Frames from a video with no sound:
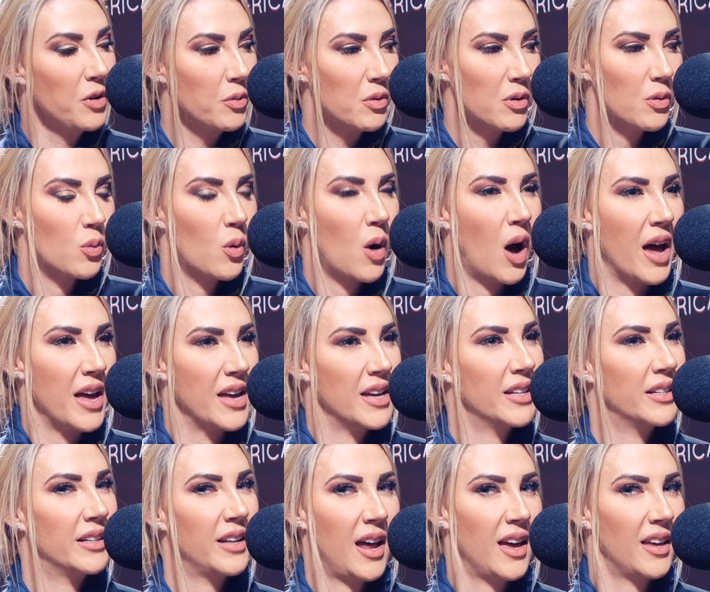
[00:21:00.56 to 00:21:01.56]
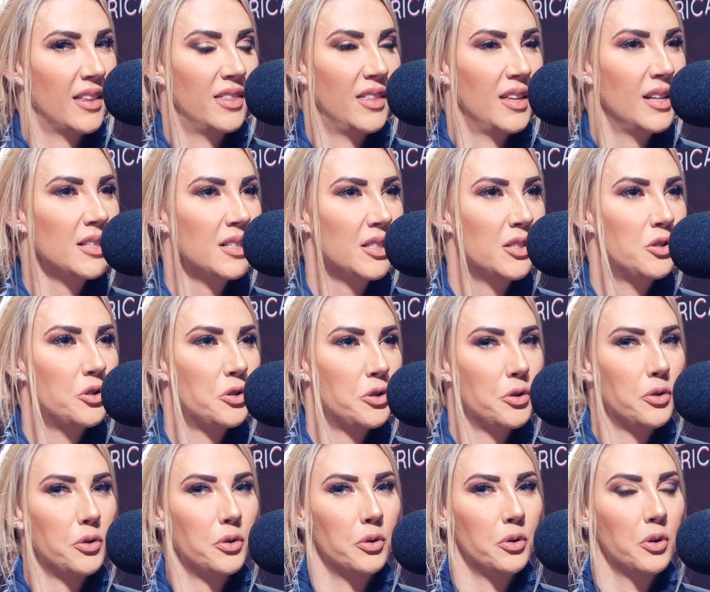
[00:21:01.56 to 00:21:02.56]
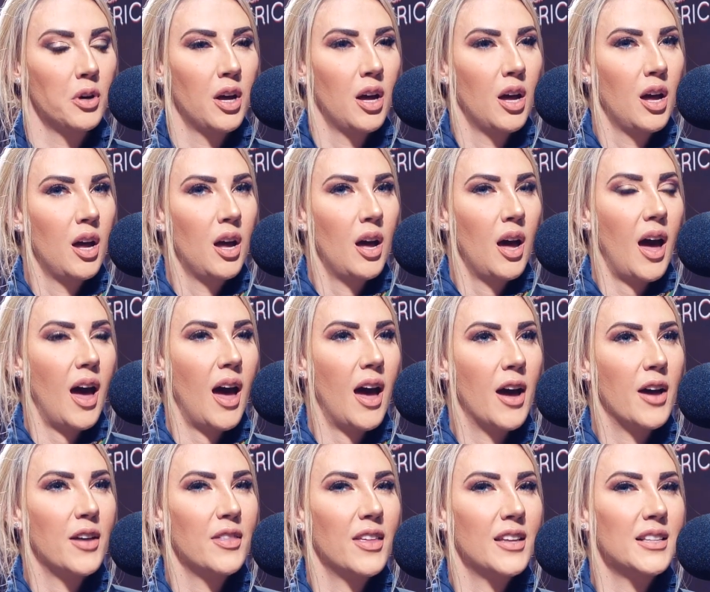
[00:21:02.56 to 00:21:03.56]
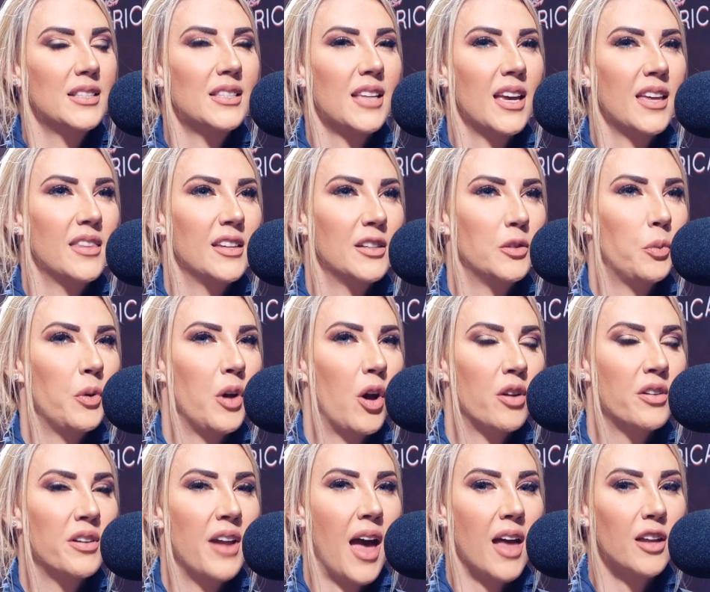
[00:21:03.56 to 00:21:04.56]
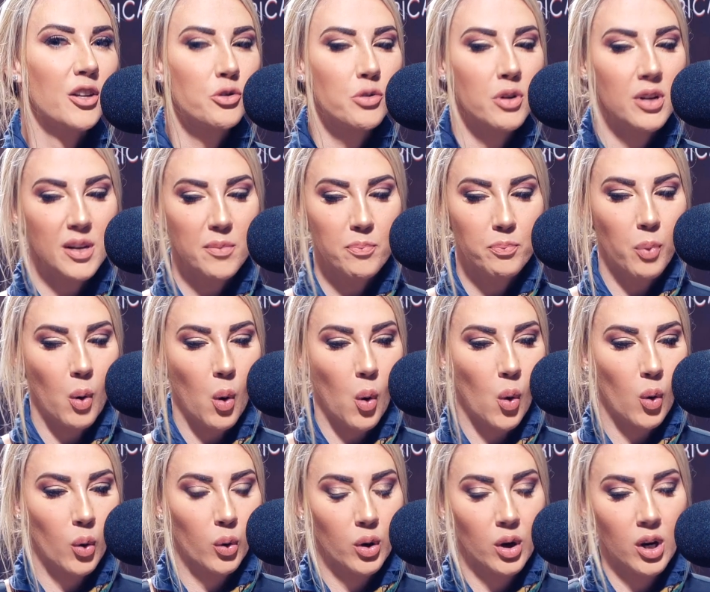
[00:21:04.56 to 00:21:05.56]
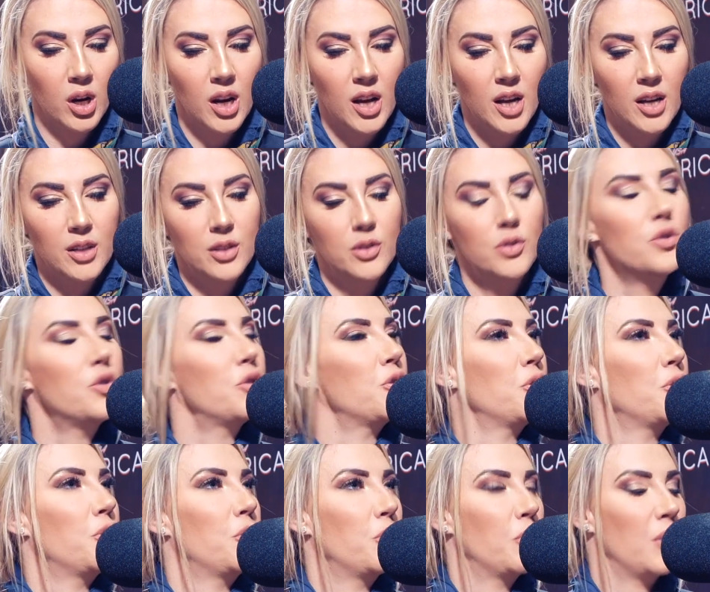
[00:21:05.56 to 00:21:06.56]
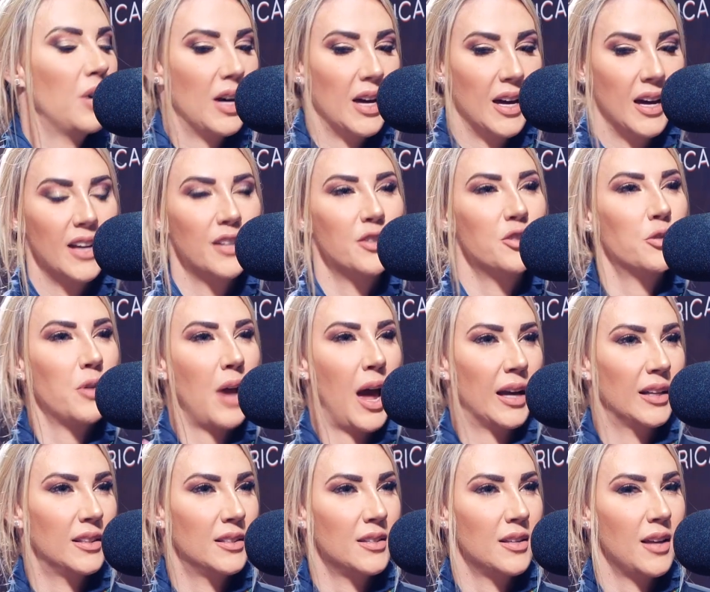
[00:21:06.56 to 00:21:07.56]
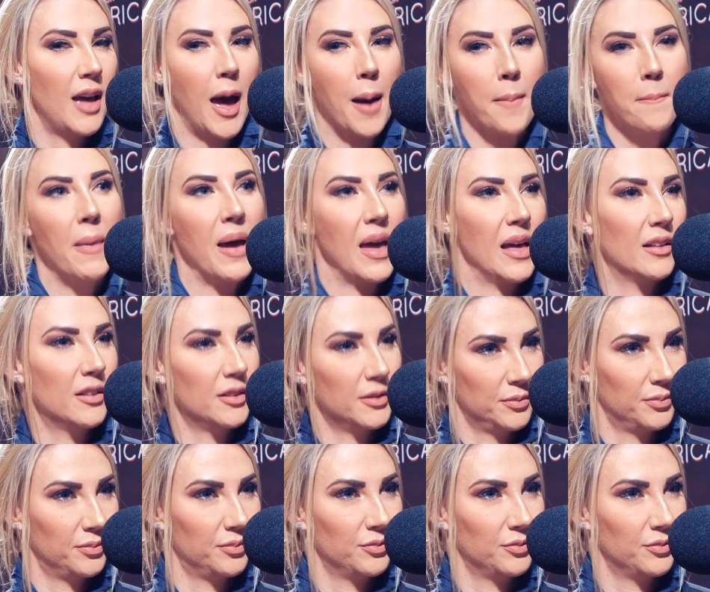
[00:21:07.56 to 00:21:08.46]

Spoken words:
we were wired like this to, they say that we are naturally born to attract a male.